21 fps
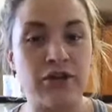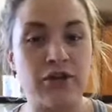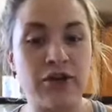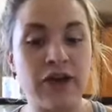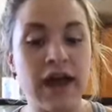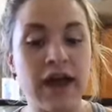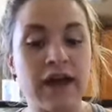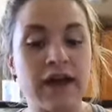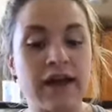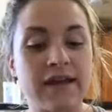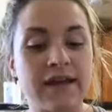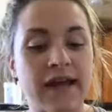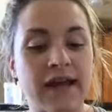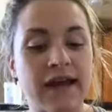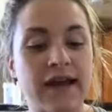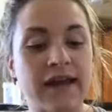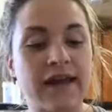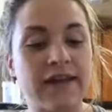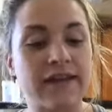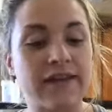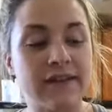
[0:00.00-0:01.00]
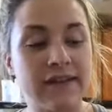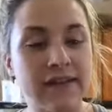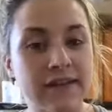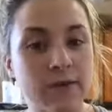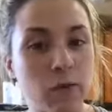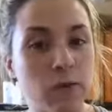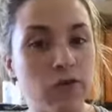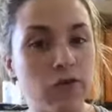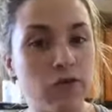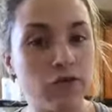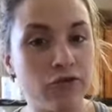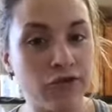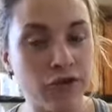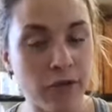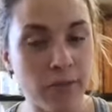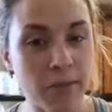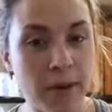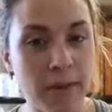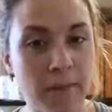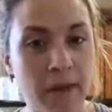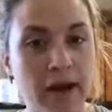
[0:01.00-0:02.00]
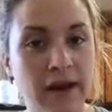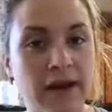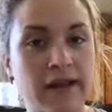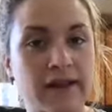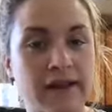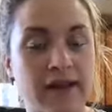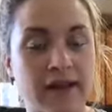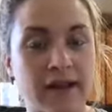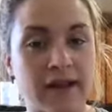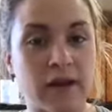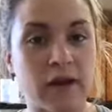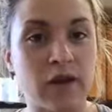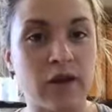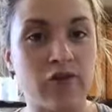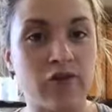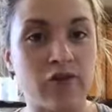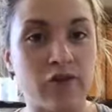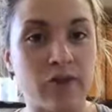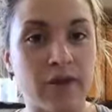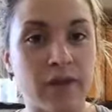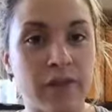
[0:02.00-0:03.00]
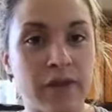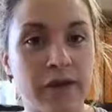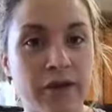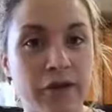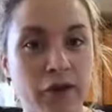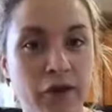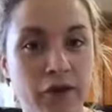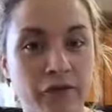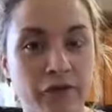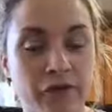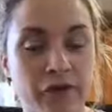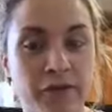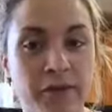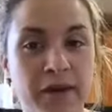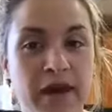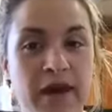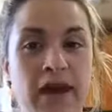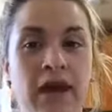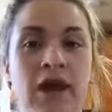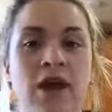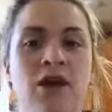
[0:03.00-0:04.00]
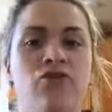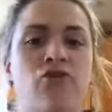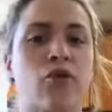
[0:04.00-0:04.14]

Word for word: Look at it as like, is this going to fuel my body? Is this going to do something good for me?